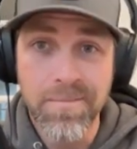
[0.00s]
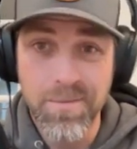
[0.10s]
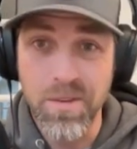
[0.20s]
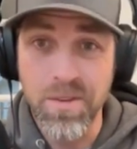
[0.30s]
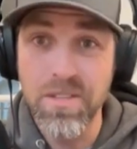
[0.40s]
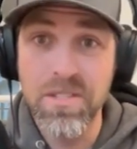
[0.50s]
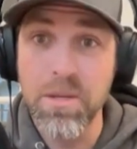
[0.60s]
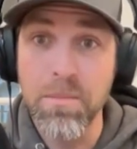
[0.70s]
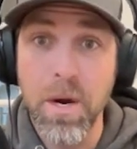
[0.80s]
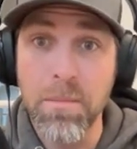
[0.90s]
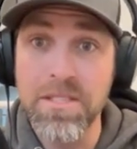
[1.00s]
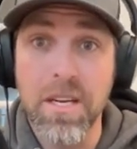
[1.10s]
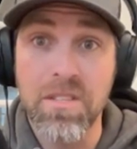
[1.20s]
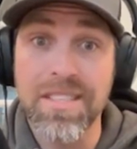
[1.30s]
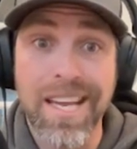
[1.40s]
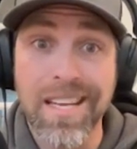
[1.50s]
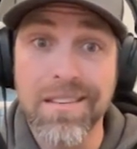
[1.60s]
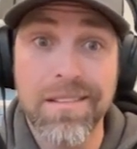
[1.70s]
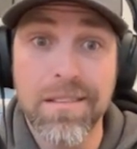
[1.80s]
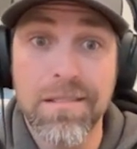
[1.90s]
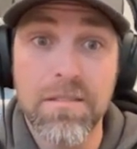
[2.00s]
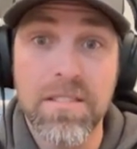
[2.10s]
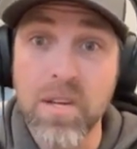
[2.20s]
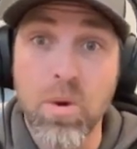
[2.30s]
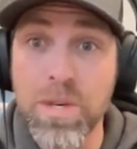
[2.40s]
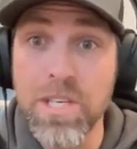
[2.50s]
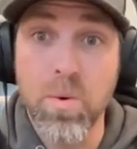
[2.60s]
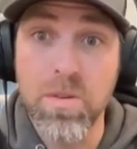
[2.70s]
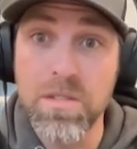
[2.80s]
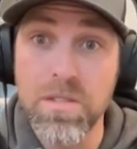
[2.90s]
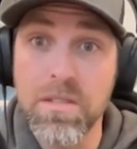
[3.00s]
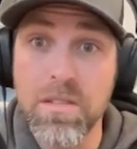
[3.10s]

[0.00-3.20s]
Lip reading: So there's some departments that'll send single resources,